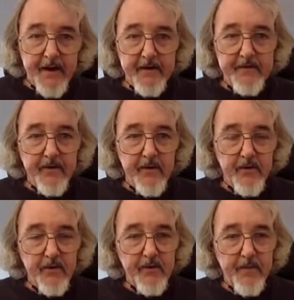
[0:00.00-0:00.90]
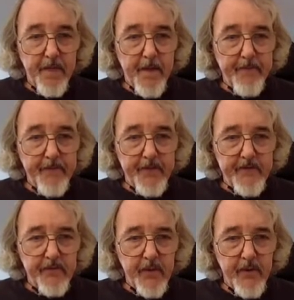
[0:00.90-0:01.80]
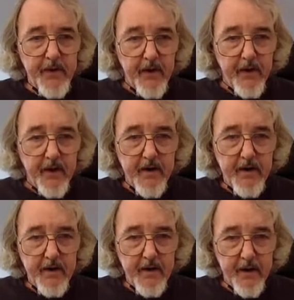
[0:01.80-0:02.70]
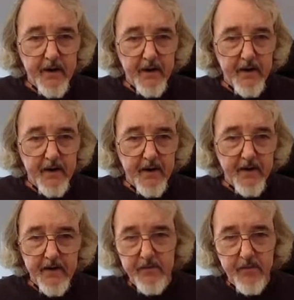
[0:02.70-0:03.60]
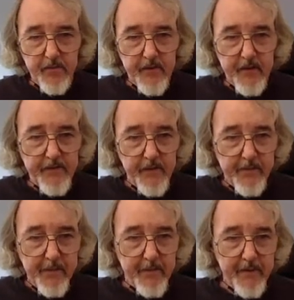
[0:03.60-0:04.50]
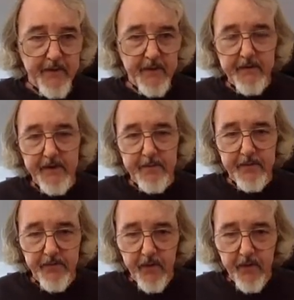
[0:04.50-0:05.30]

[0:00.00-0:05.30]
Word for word: Okay, so this is where we are. Uh, I don't know if, if you remember everything we've done